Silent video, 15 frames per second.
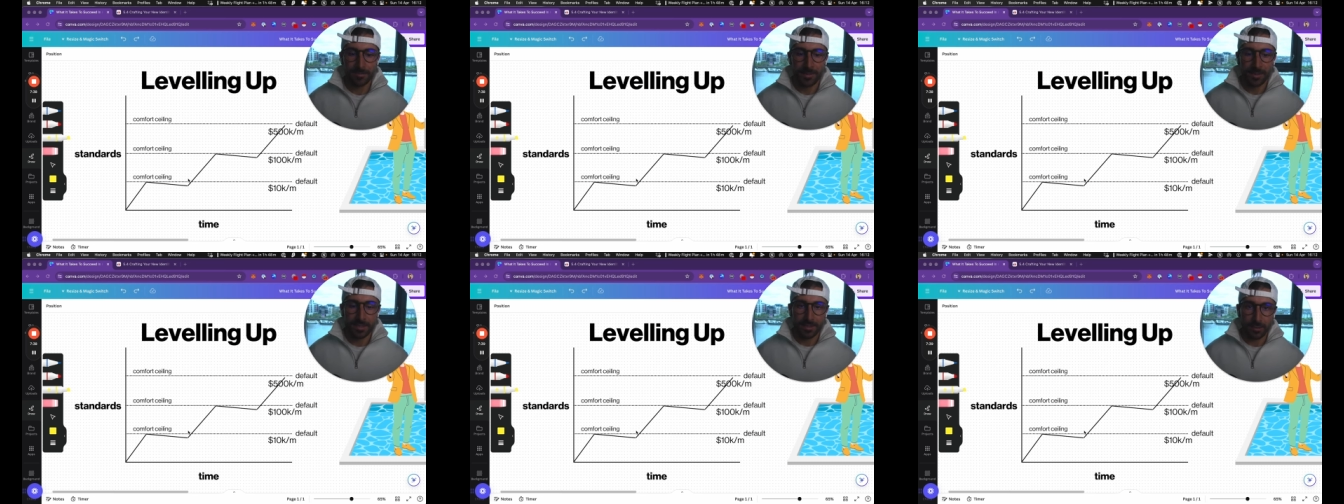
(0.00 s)

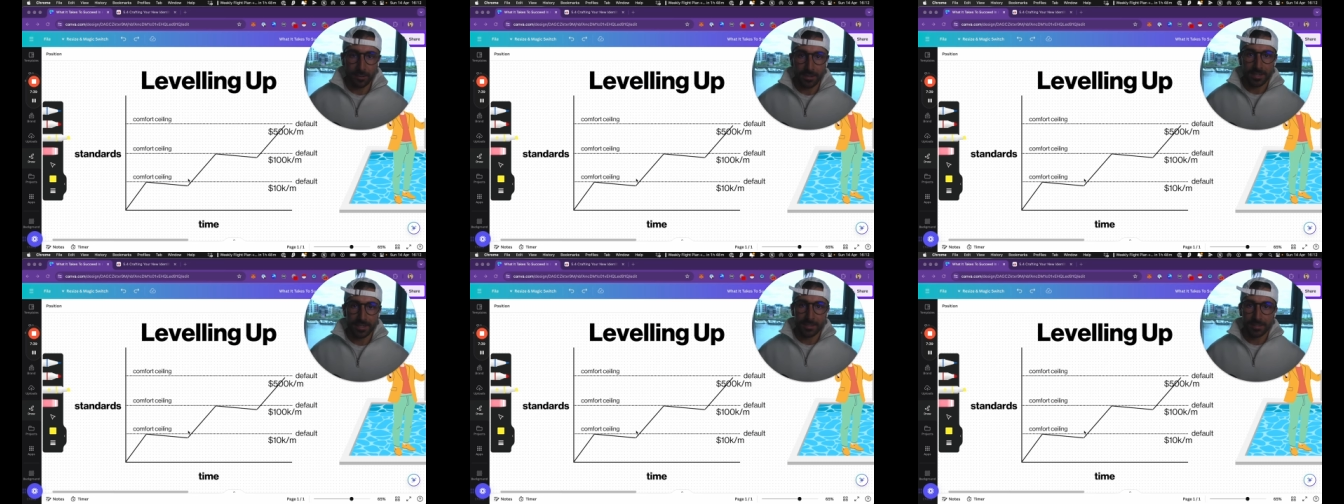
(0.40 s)
So,
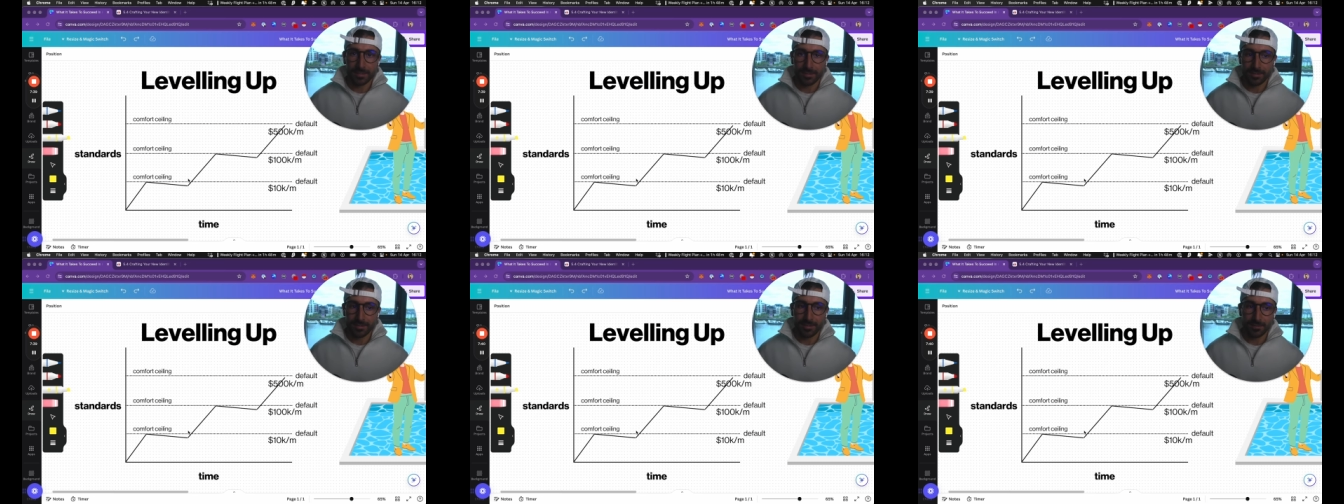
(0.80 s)
this
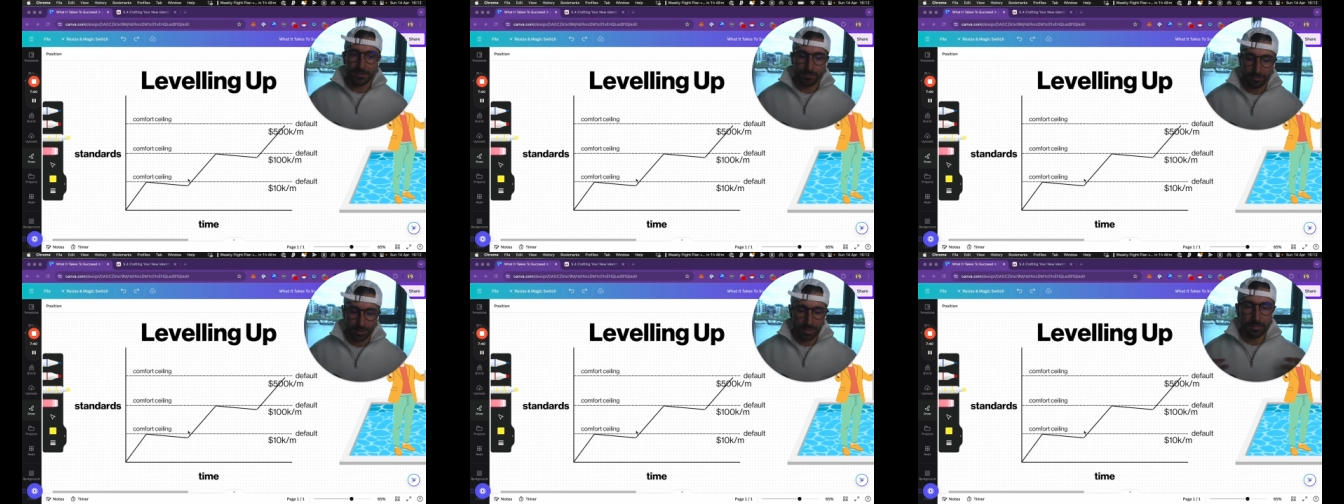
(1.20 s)

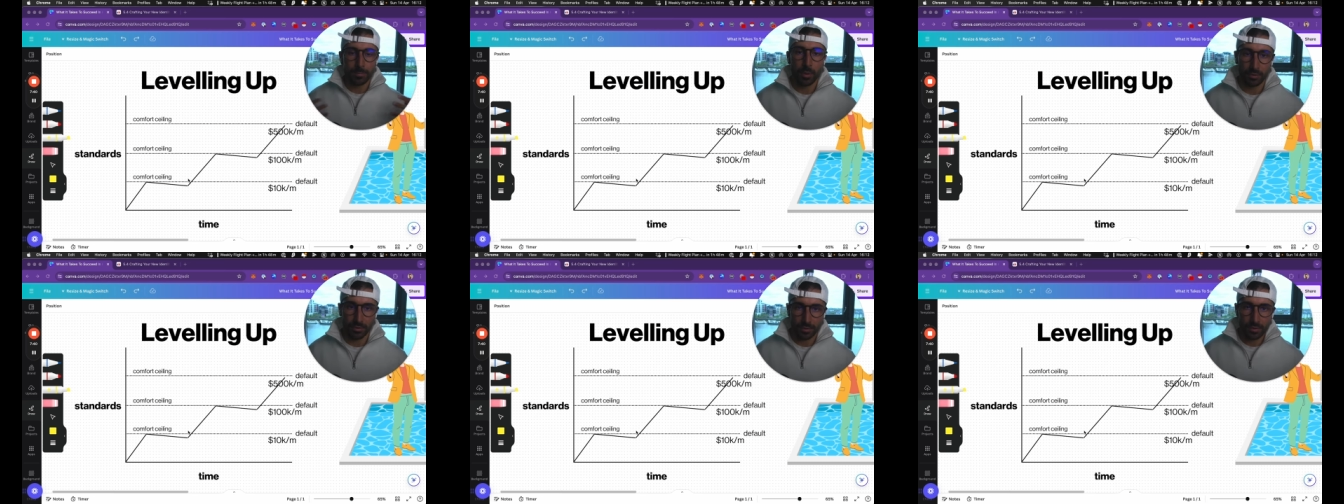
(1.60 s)

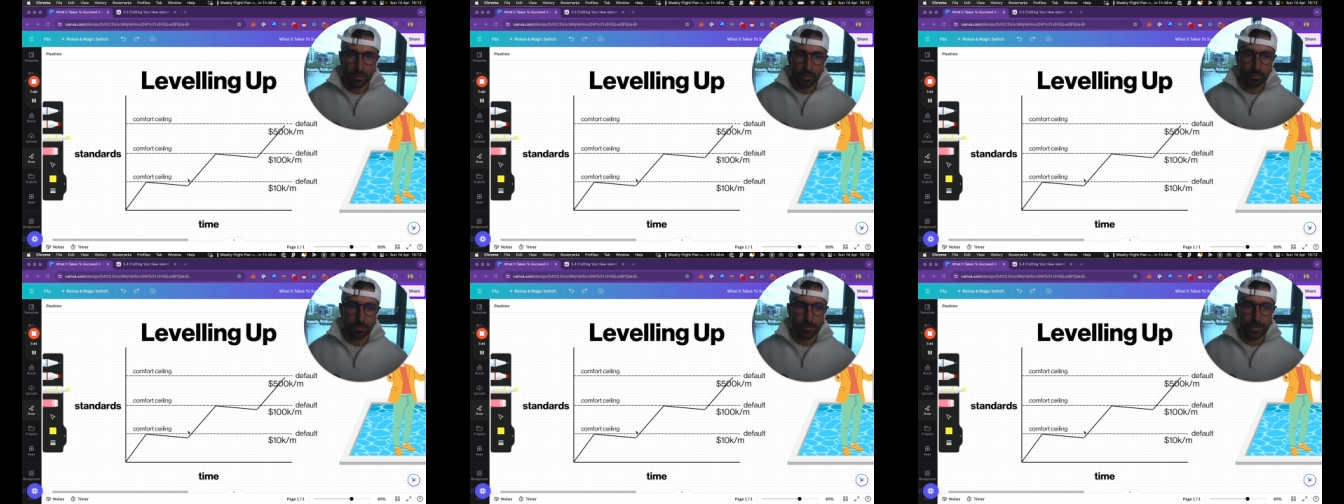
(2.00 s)
response
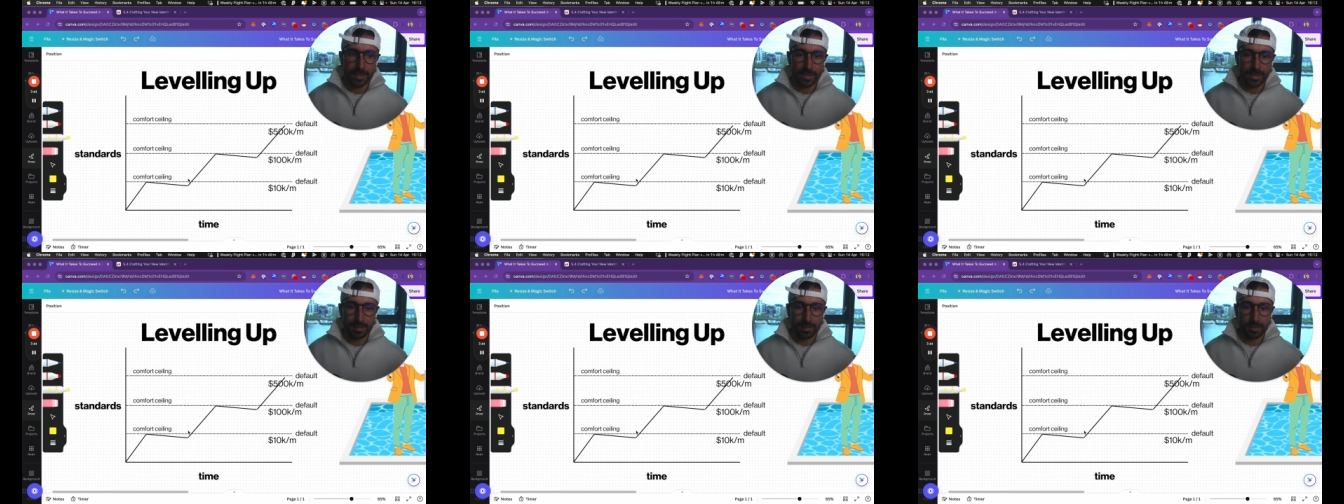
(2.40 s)
to
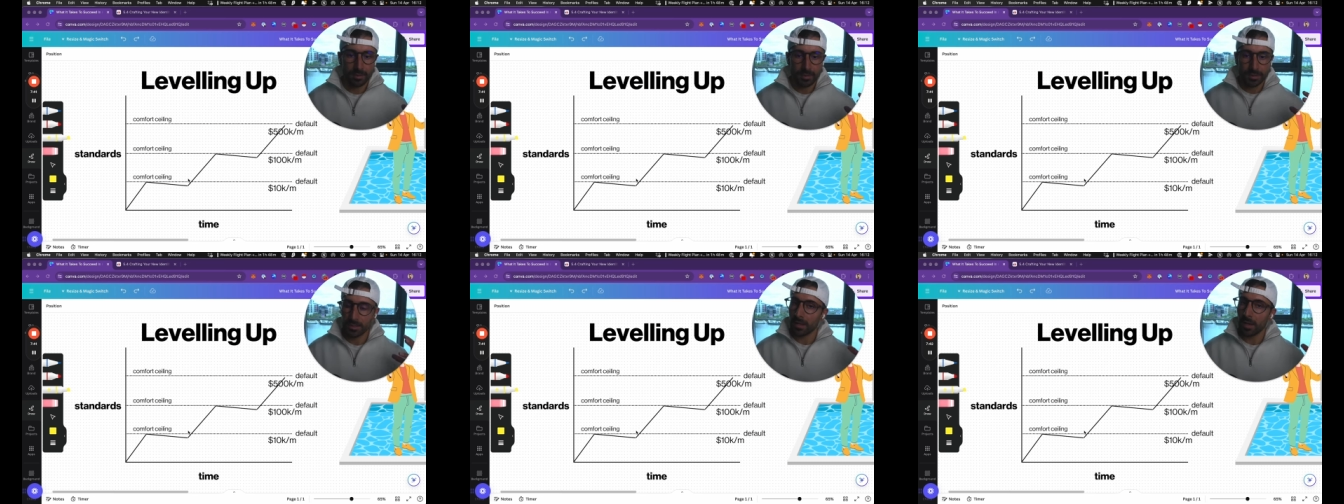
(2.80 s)
feeling
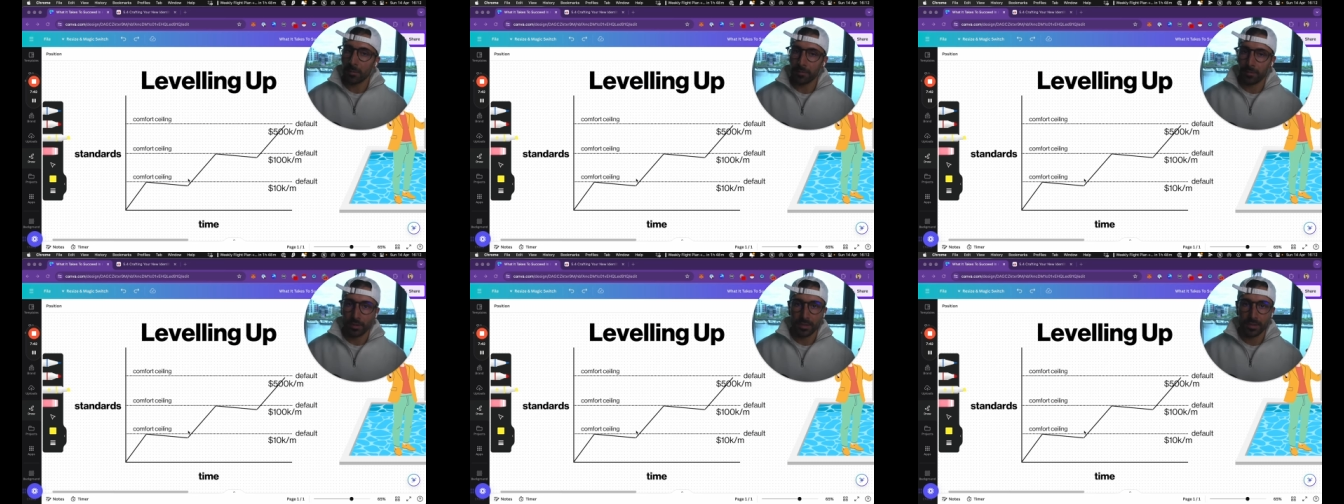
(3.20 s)

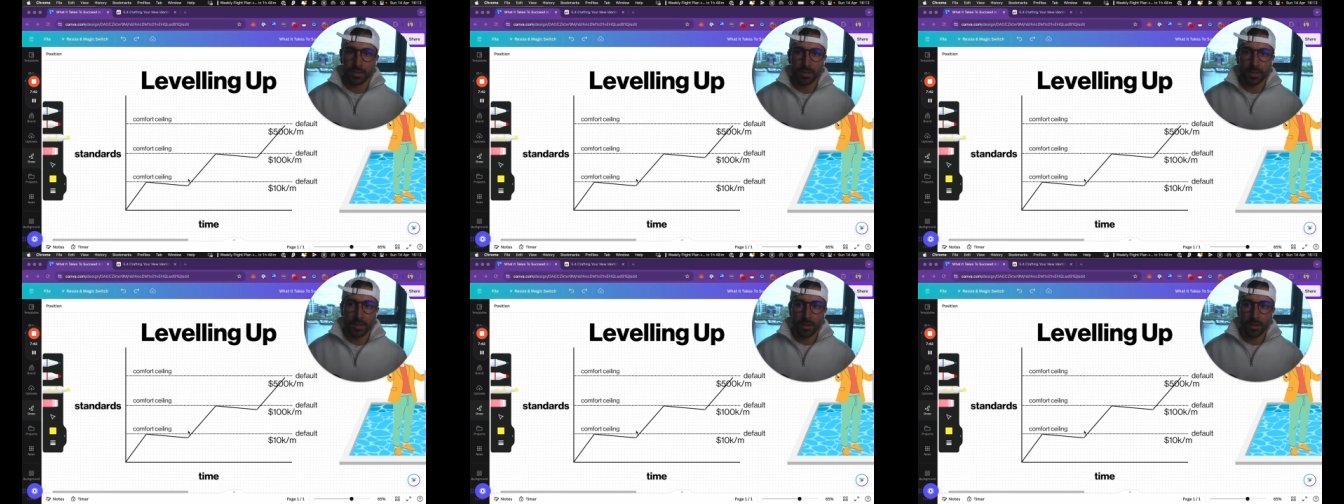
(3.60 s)
discomfort